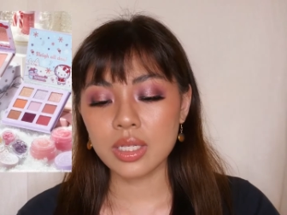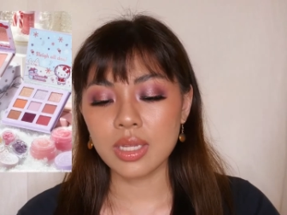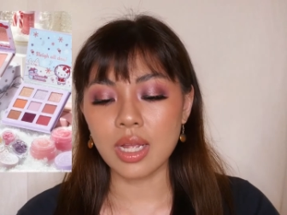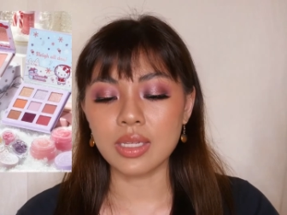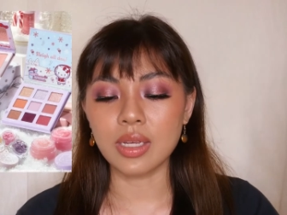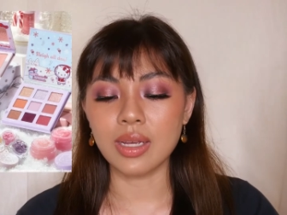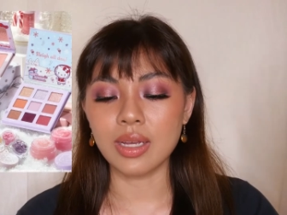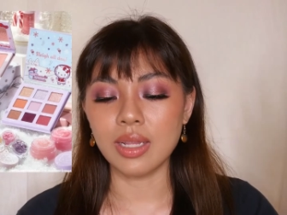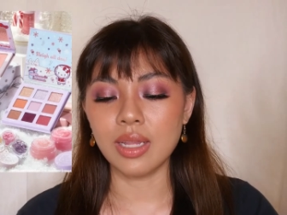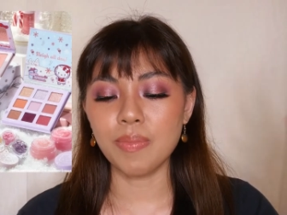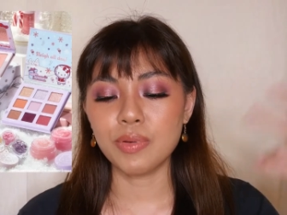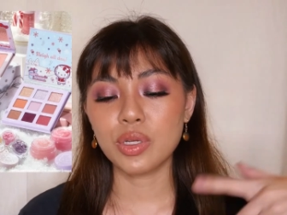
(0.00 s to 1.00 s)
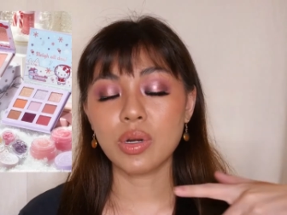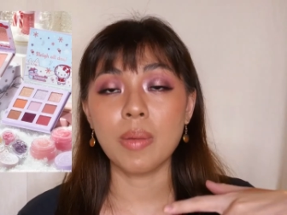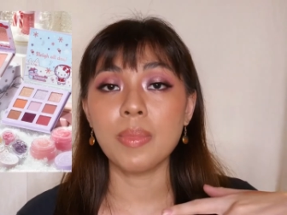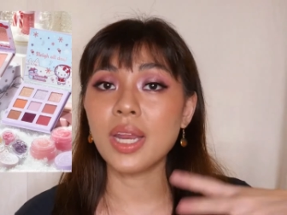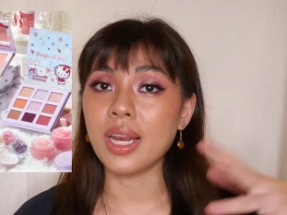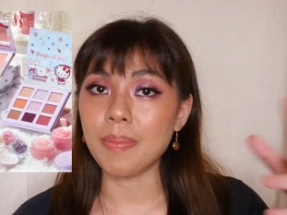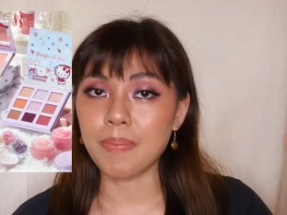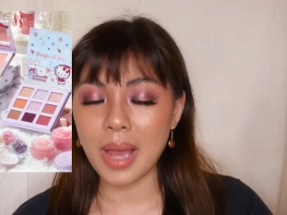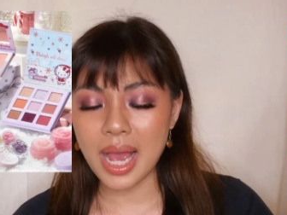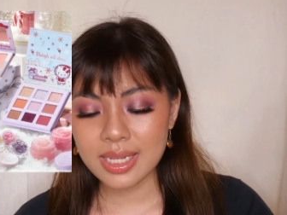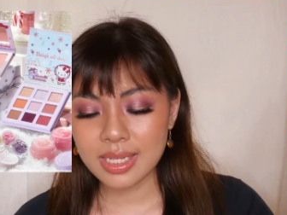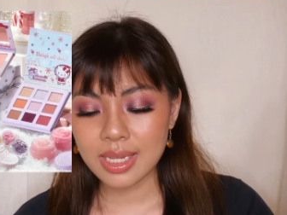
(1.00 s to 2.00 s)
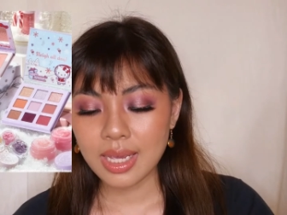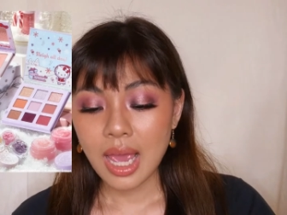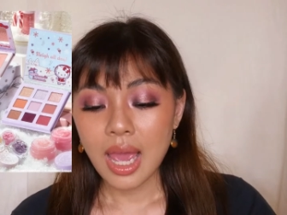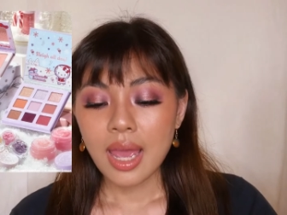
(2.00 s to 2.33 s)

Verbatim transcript: That's a lip scrub and a lip mask.